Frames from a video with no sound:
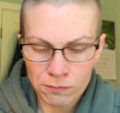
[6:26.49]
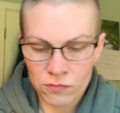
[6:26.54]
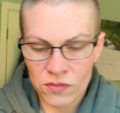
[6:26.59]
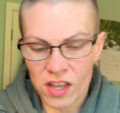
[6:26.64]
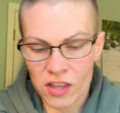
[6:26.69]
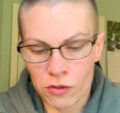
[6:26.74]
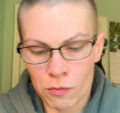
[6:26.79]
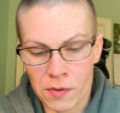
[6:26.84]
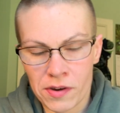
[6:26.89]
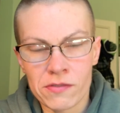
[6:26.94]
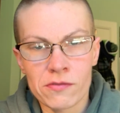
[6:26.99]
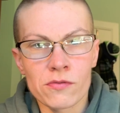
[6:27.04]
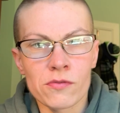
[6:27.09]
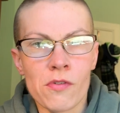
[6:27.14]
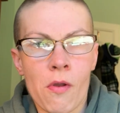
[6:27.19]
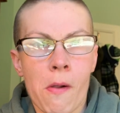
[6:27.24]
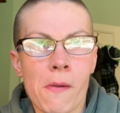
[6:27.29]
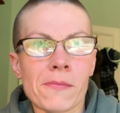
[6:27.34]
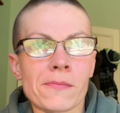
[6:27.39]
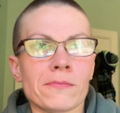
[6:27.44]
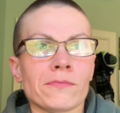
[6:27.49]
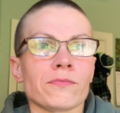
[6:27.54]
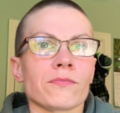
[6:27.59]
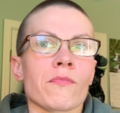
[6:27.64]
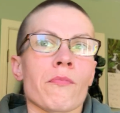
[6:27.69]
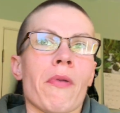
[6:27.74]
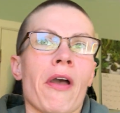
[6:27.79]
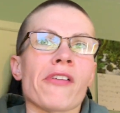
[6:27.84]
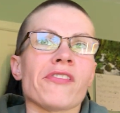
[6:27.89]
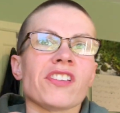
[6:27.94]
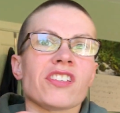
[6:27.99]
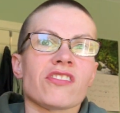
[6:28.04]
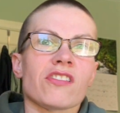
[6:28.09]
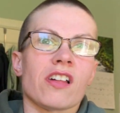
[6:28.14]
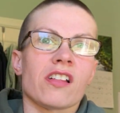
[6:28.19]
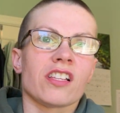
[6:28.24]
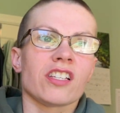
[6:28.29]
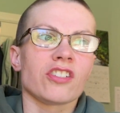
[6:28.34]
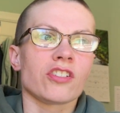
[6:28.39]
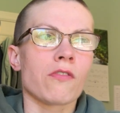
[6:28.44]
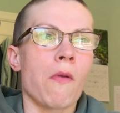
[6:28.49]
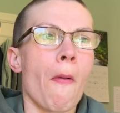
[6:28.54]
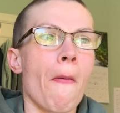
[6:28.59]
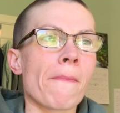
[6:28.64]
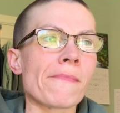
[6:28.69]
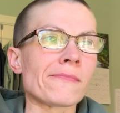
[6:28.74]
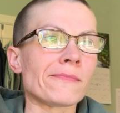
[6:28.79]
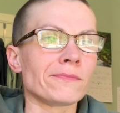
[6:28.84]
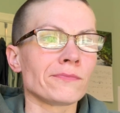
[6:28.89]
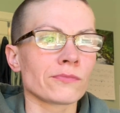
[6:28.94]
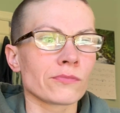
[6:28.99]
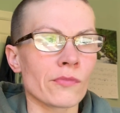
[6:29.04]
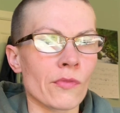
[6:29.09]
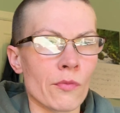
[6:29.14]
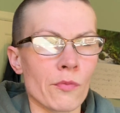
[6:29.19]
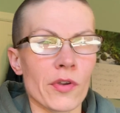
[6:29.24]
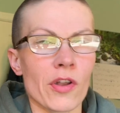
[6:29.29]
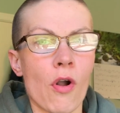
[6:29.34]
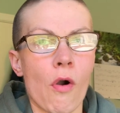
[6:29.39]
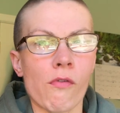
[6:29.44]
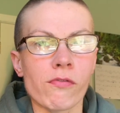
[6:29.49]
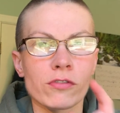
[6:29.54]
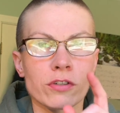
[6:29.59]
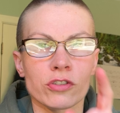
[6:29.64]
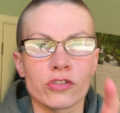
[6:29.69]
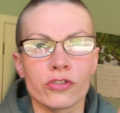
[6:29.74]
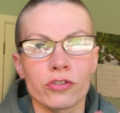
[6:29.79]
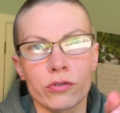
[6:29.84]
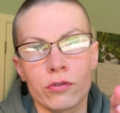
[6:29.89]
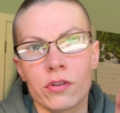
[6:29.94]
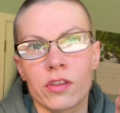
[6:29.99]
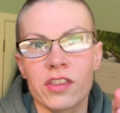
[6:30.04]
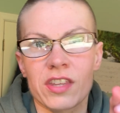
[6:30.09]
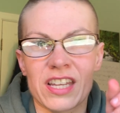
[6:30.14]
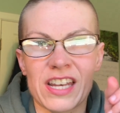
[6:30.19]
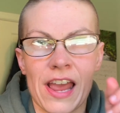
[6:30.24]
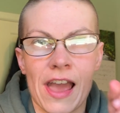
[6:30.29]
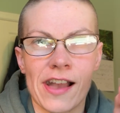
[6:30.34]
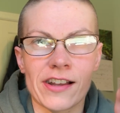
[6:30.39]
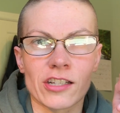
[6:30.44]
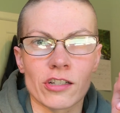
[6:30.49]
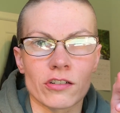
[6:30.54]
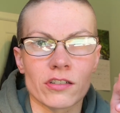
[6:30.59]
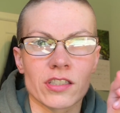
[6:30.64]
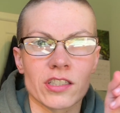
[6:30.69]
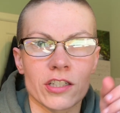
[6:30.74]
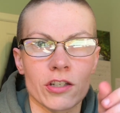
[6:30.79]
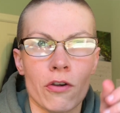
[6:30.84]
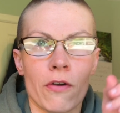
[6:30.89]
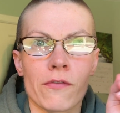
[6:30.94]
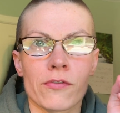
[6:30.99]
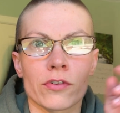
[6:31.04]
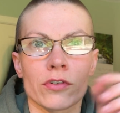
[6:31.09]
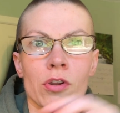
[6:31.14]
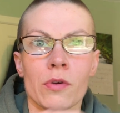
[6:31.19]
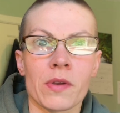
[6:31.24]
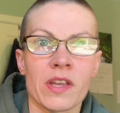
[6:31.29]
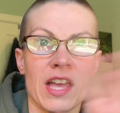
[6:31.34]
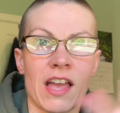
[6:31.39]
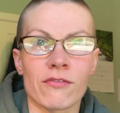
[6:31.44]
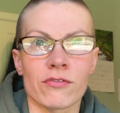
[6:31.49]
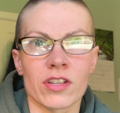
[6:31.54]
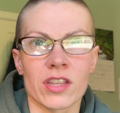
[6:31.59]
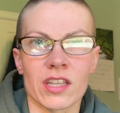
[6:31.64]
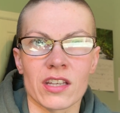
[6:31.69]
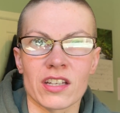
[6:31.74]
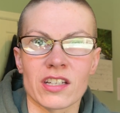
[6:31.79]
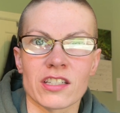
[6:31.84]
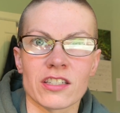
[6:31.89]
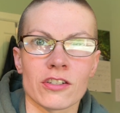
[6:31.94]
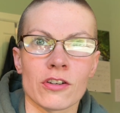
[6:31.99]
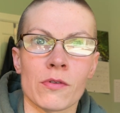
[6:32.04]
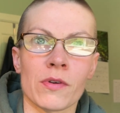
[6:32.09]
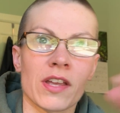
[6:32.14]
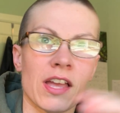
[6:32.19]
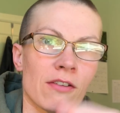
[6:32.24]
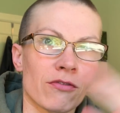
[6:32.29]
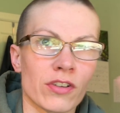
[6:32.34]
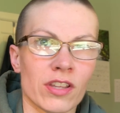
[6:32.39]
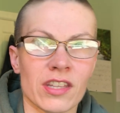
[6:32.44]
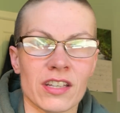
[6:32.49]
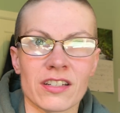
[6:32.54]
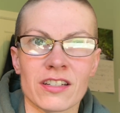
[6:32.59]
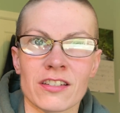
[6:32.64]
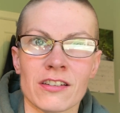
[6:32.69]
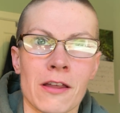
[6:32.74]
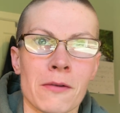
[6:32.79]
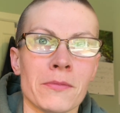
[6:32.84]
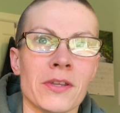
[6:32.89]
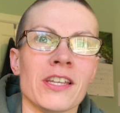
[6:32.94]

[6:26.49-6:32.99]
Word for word: the other one, boundless knowledge. We go for truth and accuracy over knowing everything because knowing everything does not